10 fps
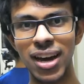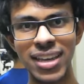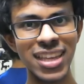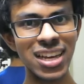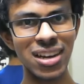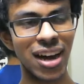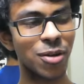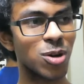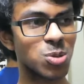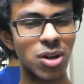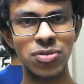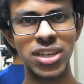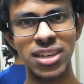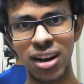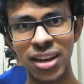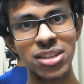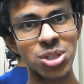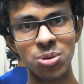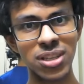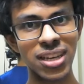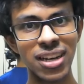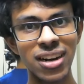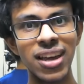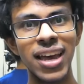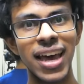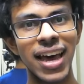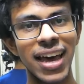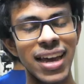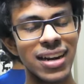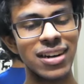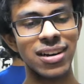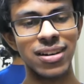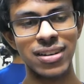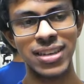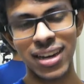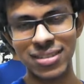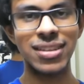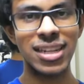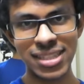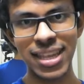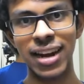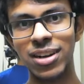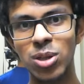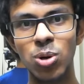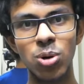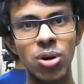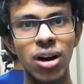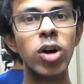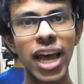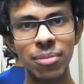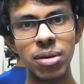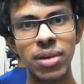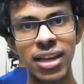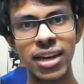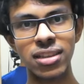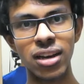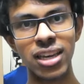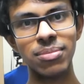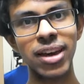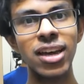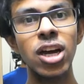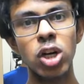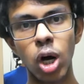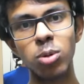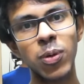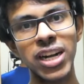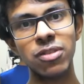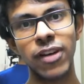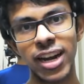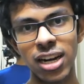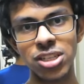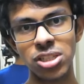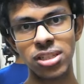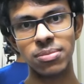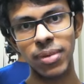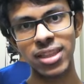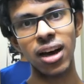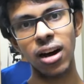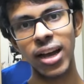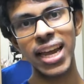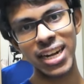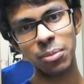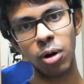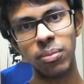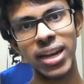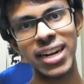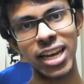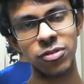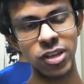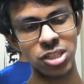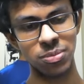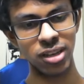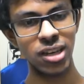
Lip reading: I think I was one of the youngest over there. And yeah, that's that. So, I got a tag that I was the top 20 finalists in IIT Bombay Tech Fest.